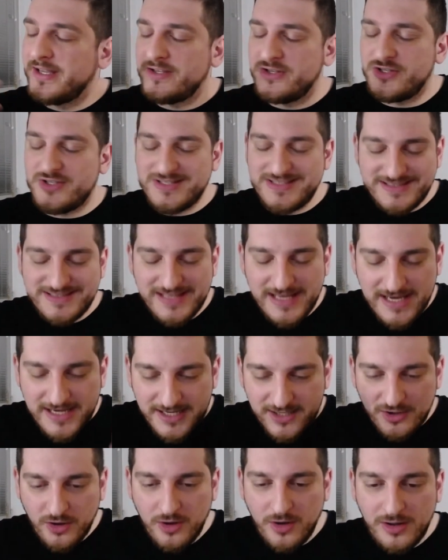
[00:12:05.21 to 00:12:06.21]
Just take
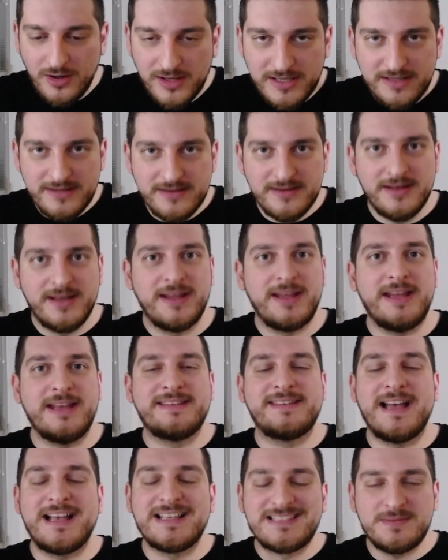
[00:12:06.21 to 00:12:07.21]
it all in.
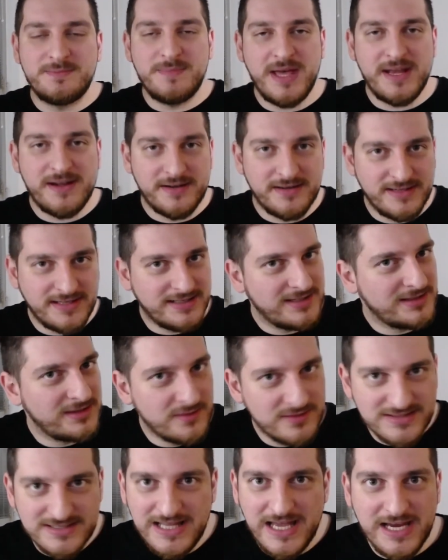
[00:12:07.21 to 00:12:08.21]
It doesn't matter that it
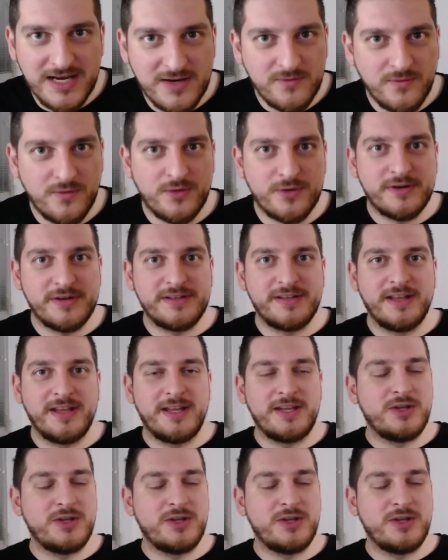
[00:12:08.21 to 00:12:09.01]
looks like Word.